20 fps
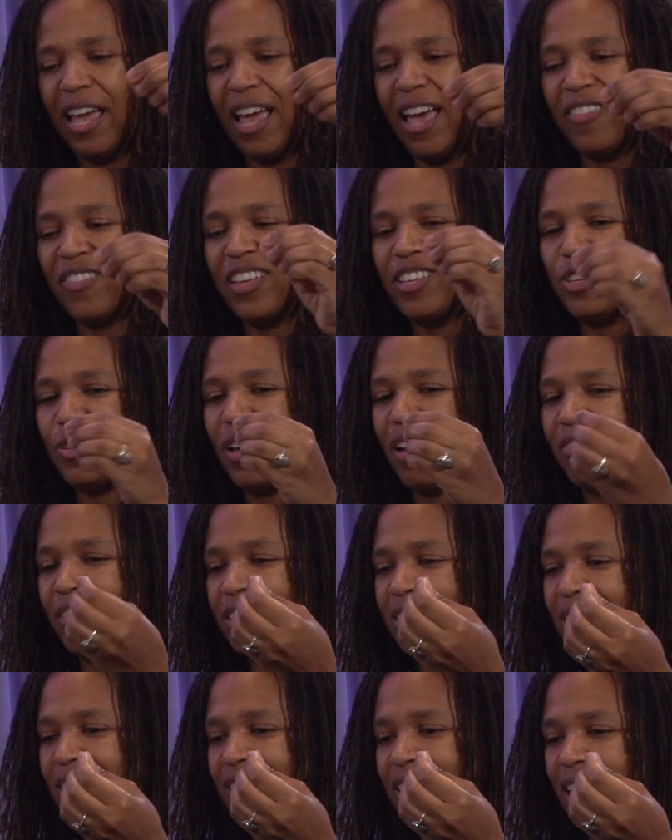and then you have
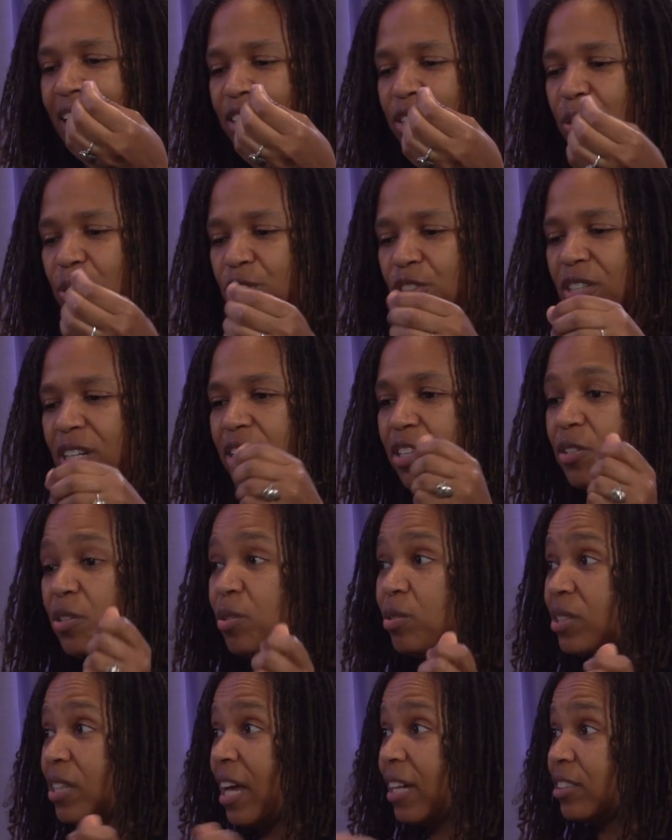this intact suture, and you
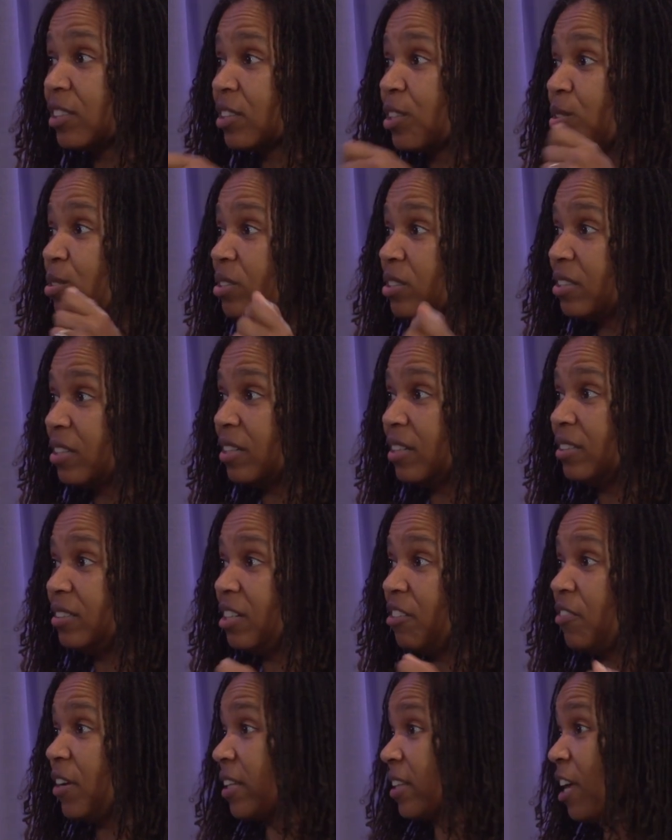use that to close the
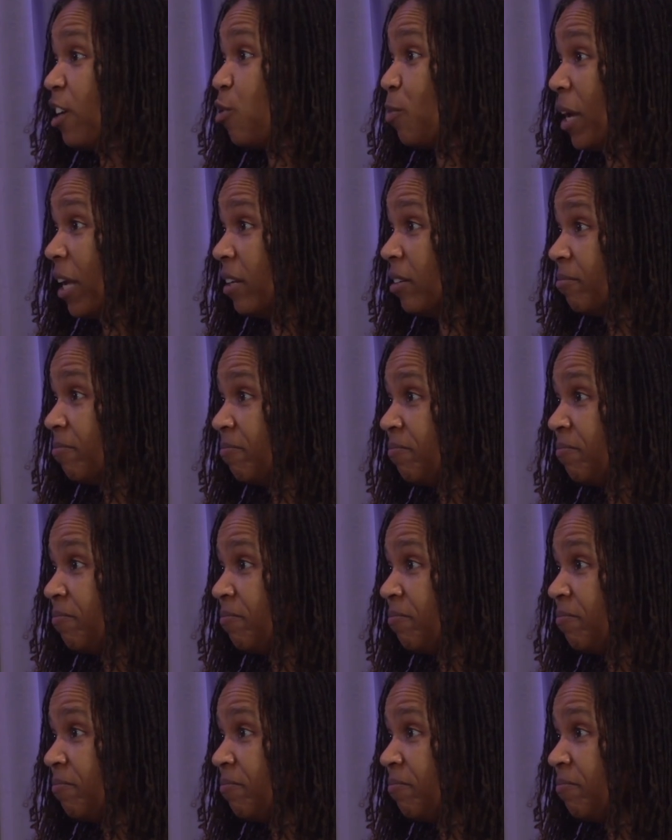defect that you made.